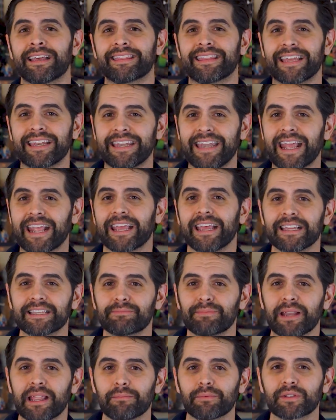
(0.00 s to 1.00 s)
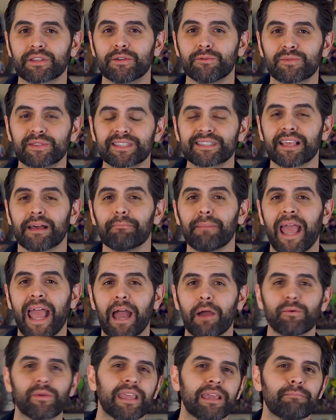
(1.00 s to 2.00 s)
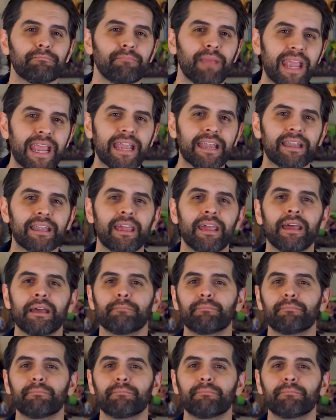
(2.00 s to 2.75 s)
that NECA has been able to somehow get made,